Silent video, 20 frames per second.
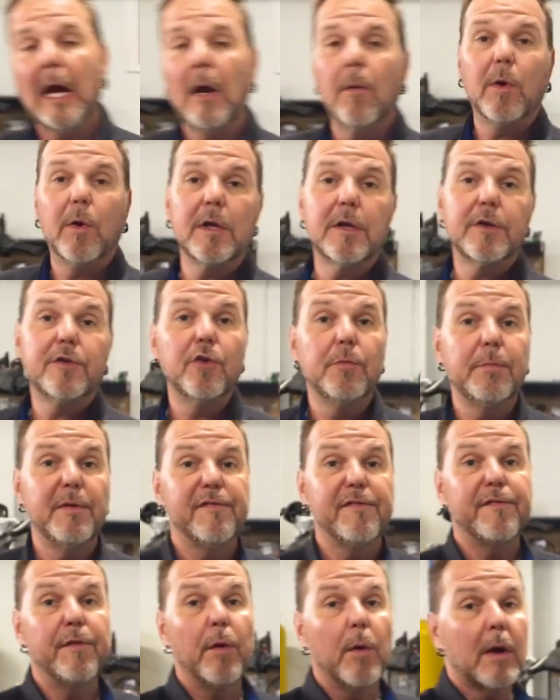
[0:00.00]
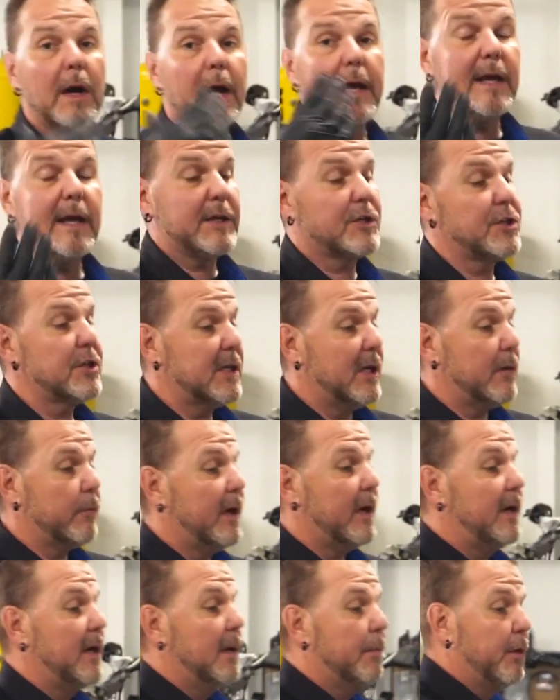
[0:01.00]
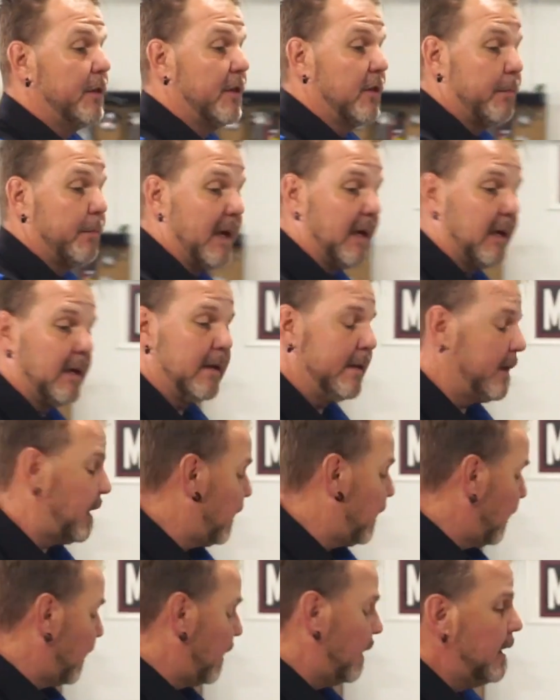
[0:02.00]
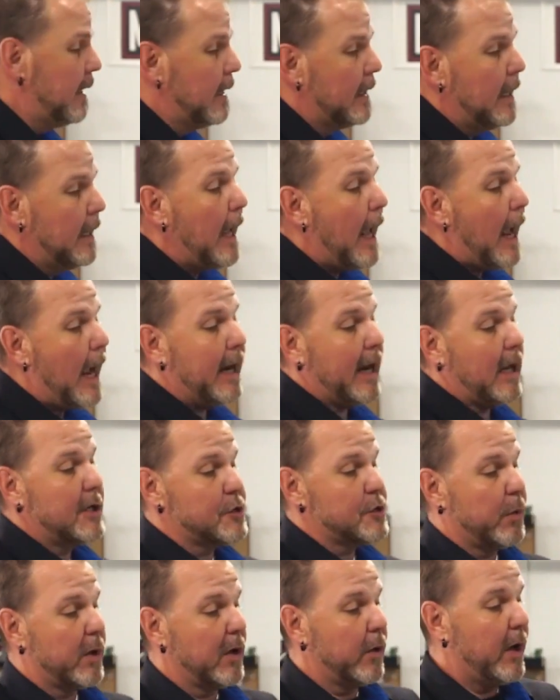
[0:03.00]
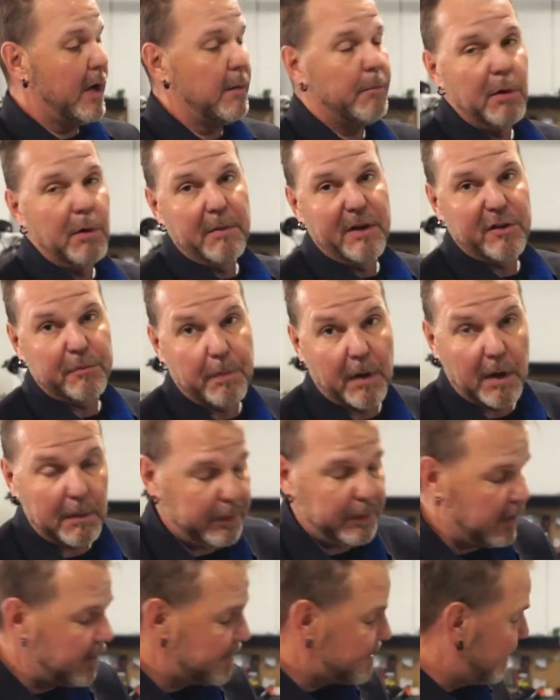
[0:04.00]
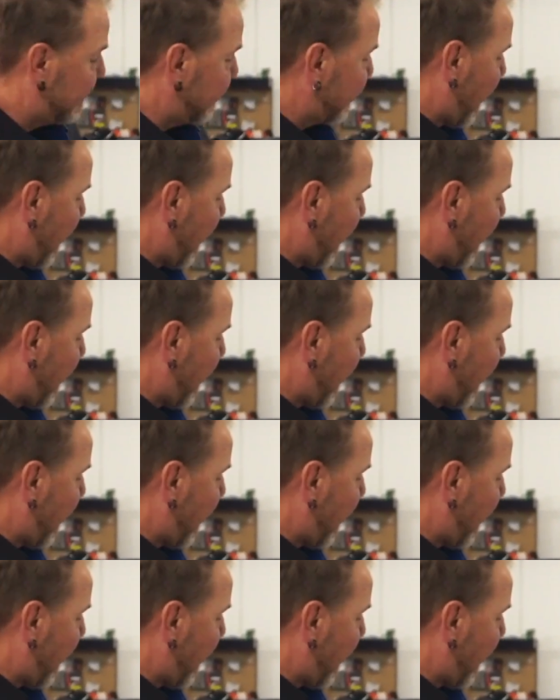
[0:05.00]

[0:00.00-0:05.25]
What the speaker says: I want to do before I actually get ready to put this back into the hull, and I just want to go ahead and put my spark plugs in